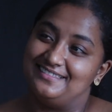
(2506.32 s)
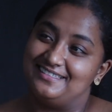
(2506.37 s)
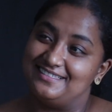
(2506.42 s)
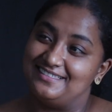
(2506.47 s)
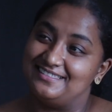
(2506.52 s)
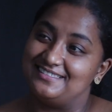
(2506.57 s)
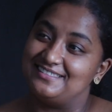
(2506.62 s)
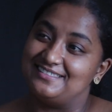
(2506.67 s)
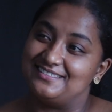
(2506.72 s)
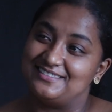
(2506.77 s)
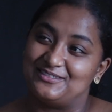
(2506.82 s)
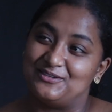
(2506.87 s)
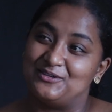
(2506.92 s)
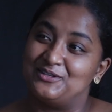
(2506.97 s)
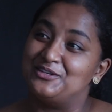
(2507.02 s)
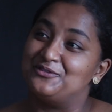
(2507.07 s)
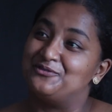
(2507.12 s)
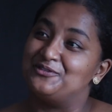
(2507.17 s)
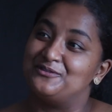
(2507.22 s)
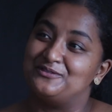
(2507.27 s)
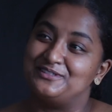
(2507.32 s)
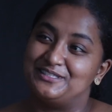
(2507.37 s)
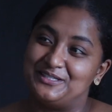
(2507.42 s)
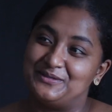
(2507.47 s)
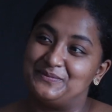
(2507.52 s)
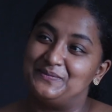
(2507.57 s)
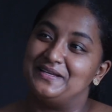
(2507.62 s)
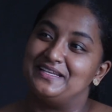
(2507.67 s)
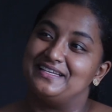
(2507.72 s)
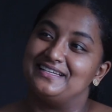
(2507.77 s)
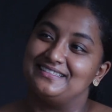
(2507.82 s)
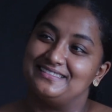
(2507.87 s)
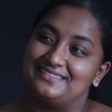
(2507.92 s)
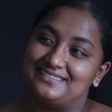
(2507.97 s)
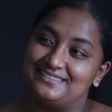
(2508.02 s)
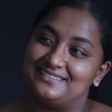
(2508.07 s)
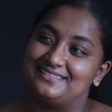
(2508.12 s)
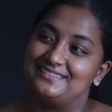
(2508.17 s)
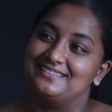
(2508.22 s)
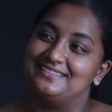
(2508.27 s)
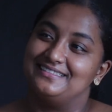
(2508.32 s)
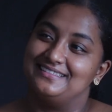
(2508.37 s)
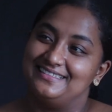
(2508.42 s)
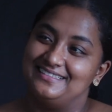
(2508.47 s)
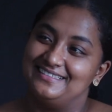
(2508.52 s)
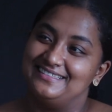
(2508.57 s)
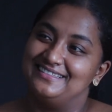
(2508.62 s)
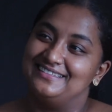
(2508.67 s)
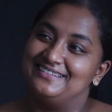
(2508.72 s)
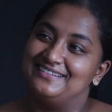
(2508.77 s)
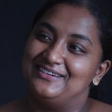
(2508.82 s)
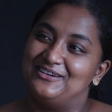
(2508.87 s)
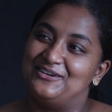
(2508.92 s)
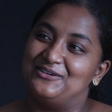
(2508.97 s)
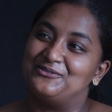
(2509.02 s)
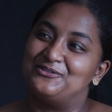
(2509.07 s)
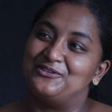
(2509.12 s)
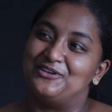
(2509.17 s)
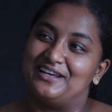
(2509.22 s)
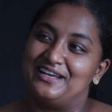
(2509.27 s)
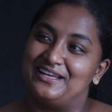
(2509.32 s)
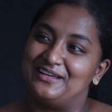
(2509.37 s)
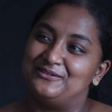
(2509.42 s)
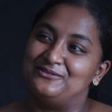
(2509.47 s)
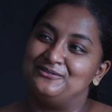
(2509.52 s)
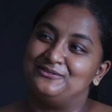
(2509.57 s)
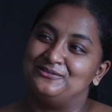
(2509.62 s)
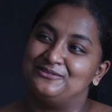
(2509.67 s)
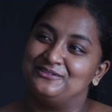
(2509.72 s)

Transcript: And then it's only 15 minutes. Okay, I'm going to watch it this time.